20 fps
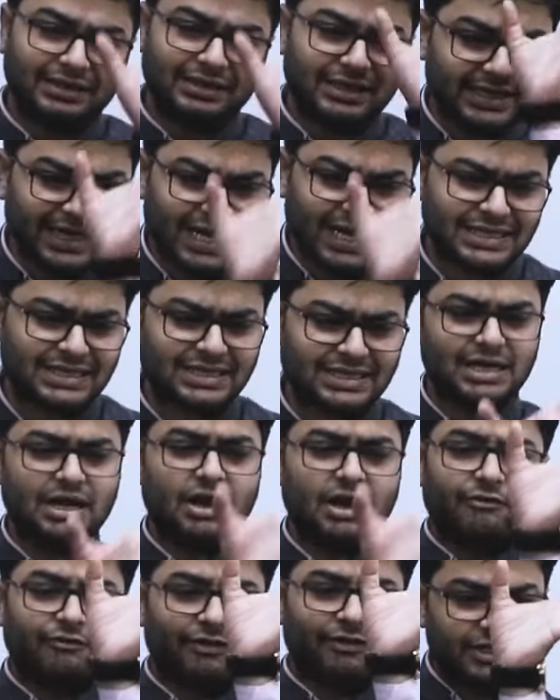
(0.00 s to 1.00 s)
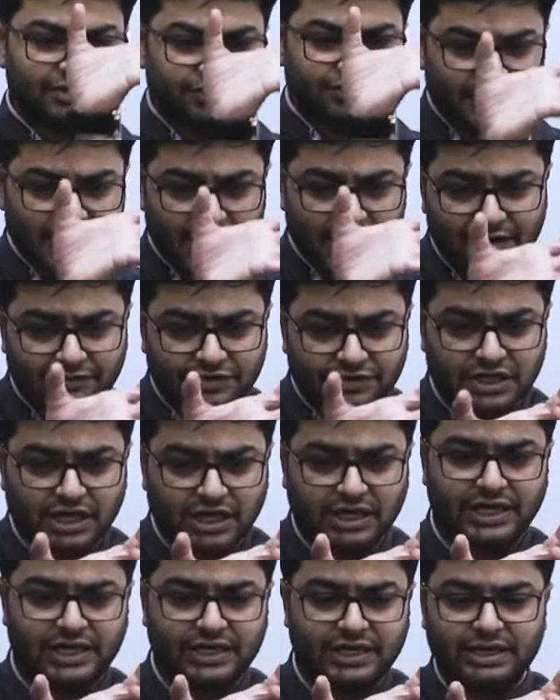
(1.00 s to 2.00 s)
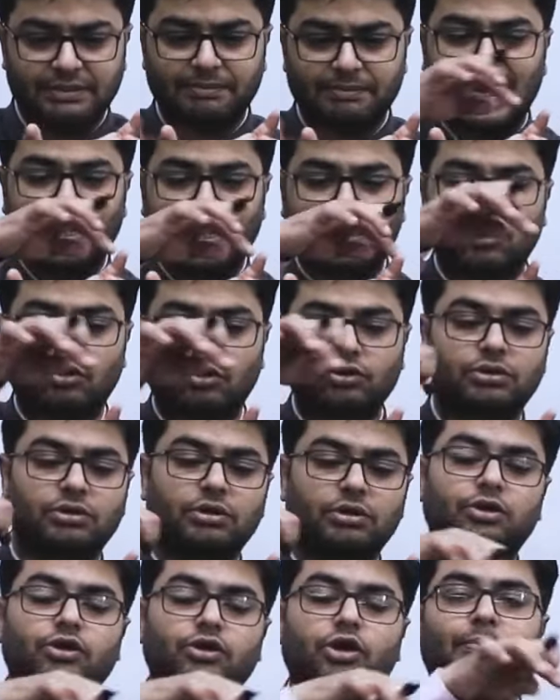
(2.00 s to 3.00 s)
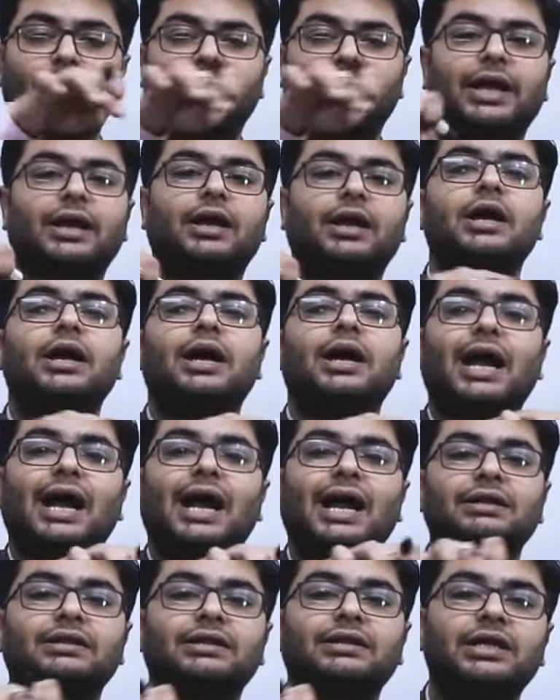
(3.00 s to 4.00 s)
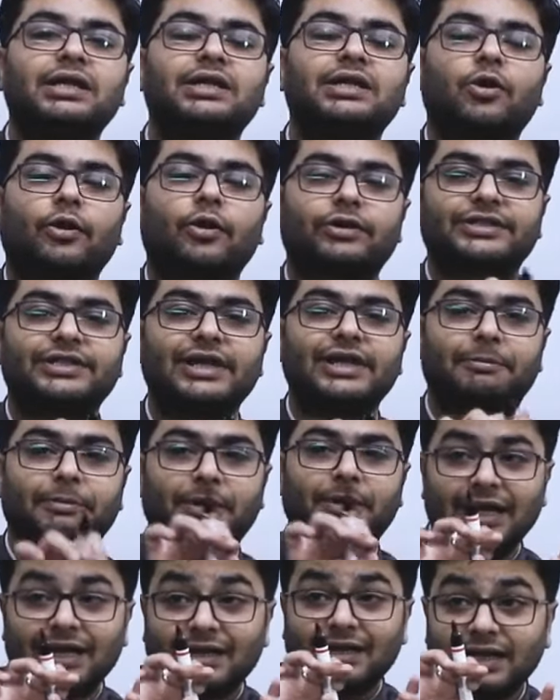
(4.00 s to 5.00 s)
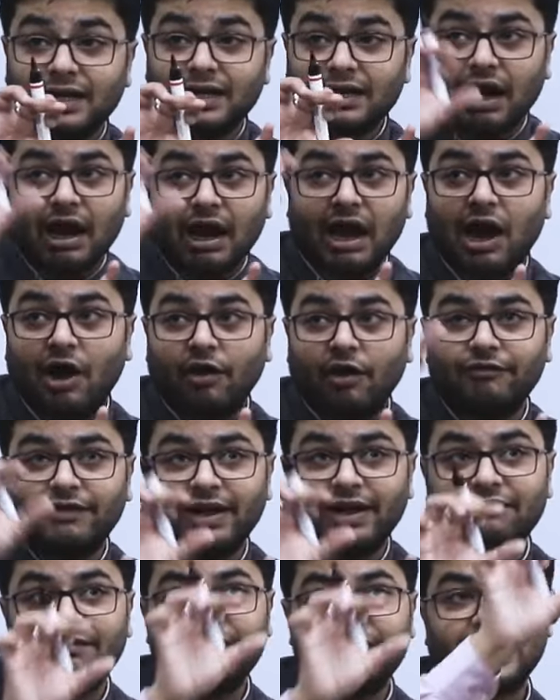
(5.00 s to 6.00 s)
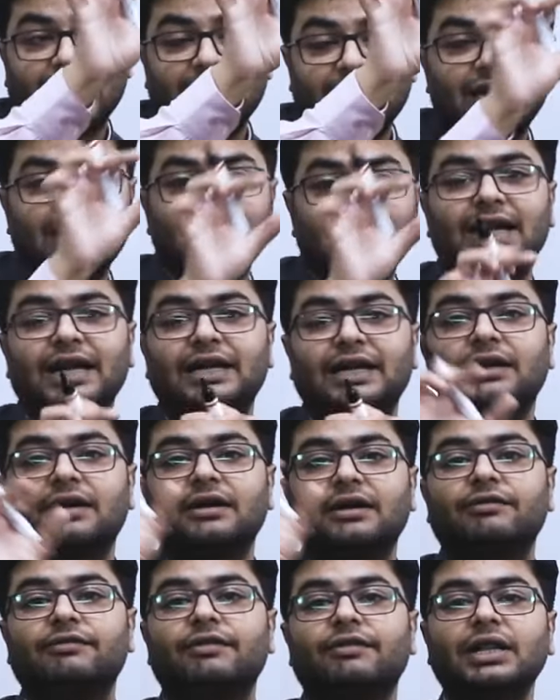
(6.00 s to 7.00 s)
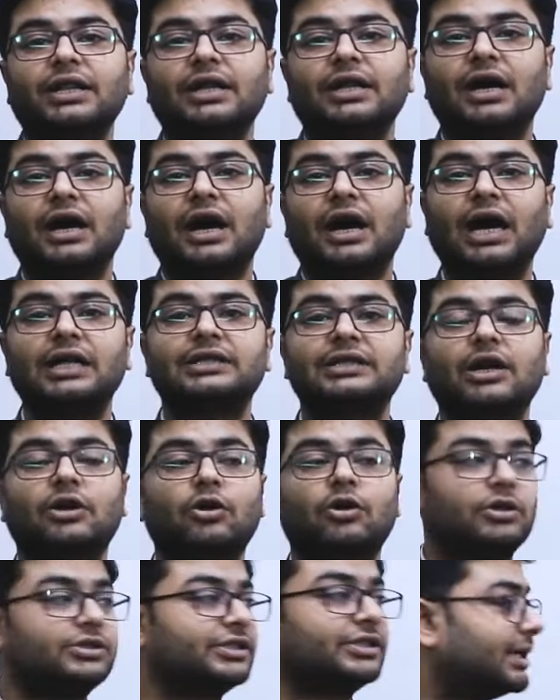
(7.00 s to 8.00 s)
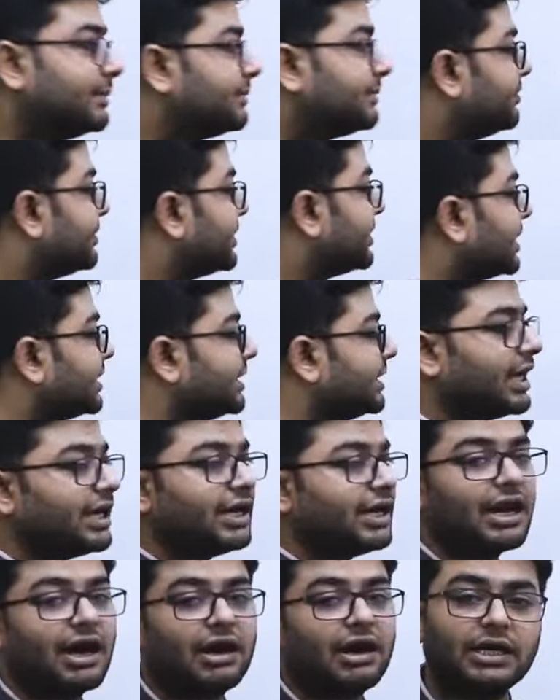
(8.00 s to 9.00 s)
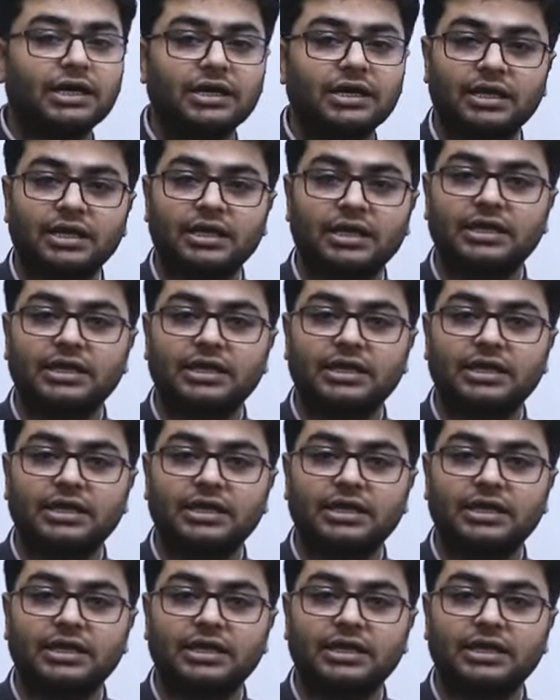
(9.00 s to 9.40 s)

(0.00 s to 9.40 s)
That yes, once we have studied the micro topic and the concept, then how well we can link it with other concepts which are there in our